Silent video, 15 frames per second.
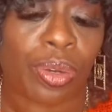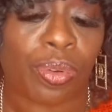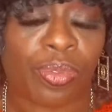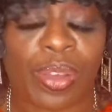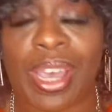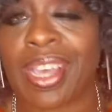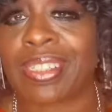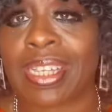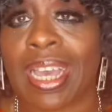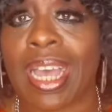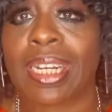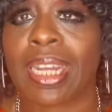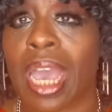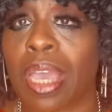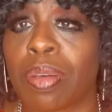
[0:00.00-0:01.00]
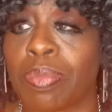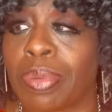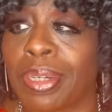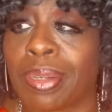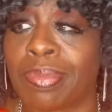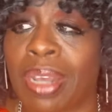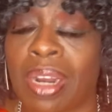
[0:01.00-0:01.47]
fans. Like, I like them,
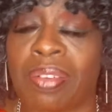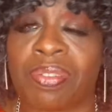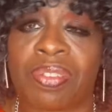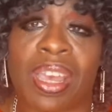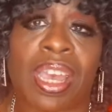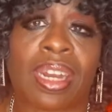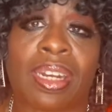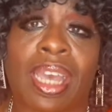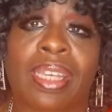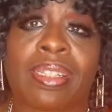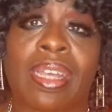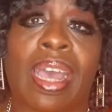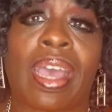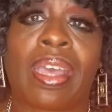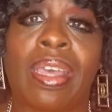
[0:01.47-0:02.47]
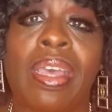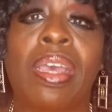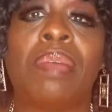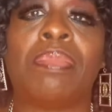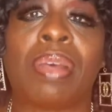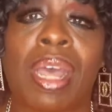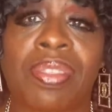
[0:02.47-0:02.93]
but I'm not a fan like that.
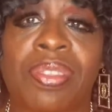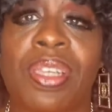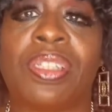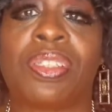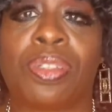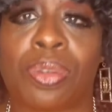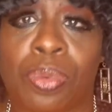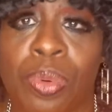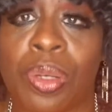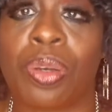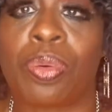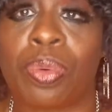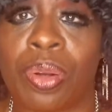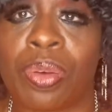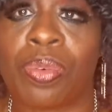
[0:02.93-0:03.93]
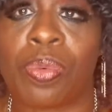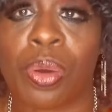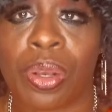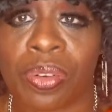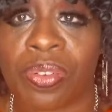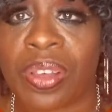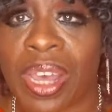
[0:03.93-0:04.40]
But I think to the
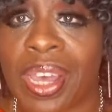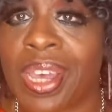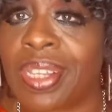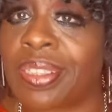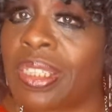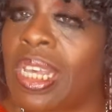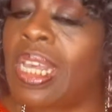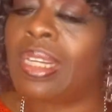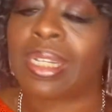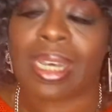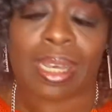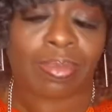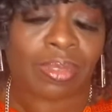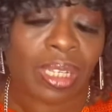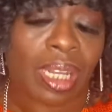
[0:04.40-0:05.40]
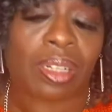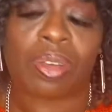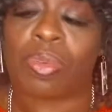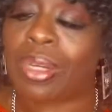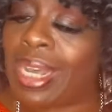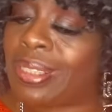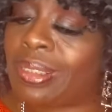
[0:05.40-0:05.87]
real fans, like I'm telling you,
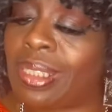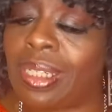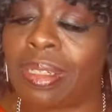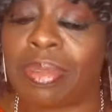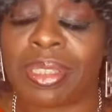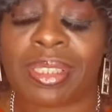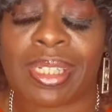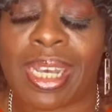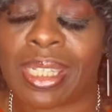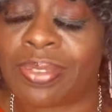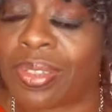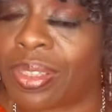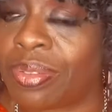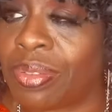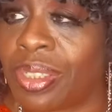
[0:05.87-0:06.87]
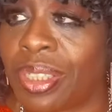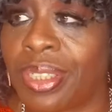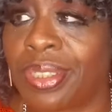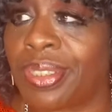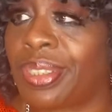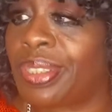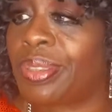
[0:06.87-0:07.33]
when I seen them in the Jazz Festival
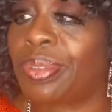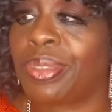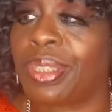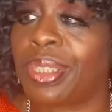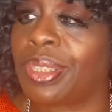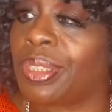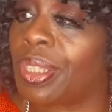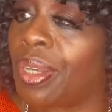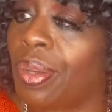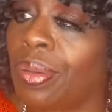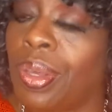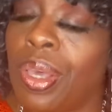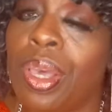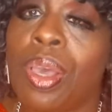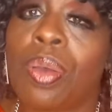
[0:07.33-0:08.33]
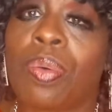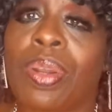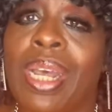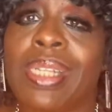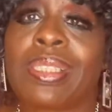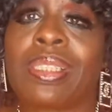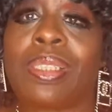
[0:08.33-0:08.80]
years ago, when
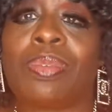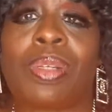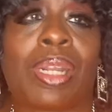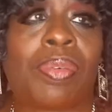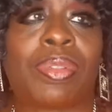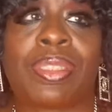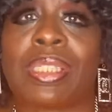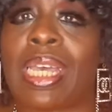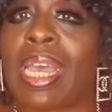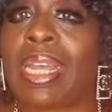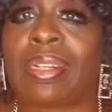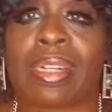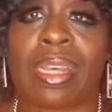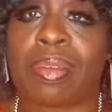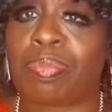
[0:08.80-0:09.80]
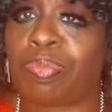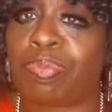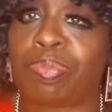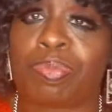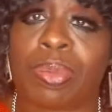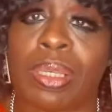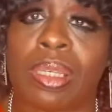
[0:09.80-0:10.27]
they was at their
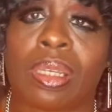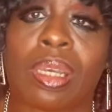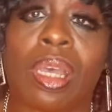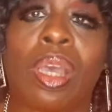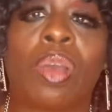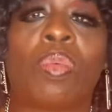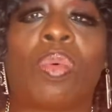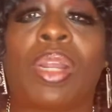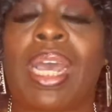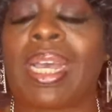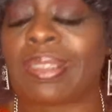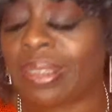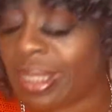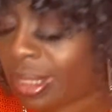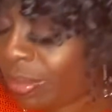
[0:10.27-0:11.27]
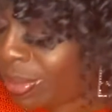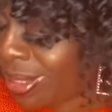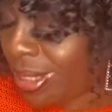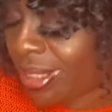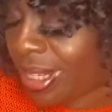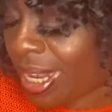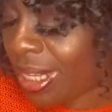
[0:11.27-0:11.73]
peak, when I seen them at
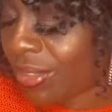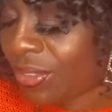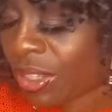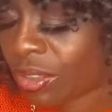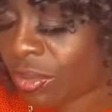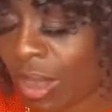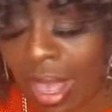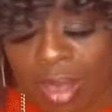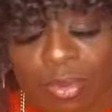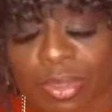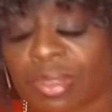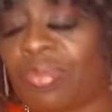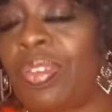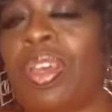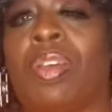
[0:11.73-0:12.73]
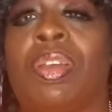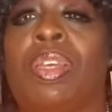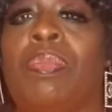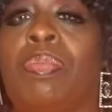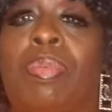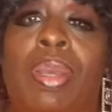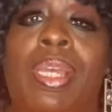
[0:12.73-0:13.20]
the Jazz Festival, I was very
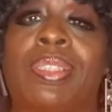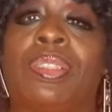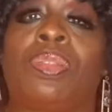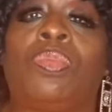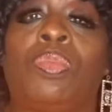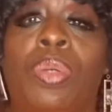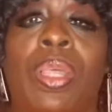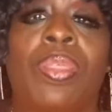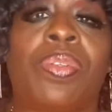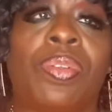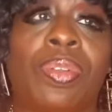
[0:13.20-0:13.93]
impressed with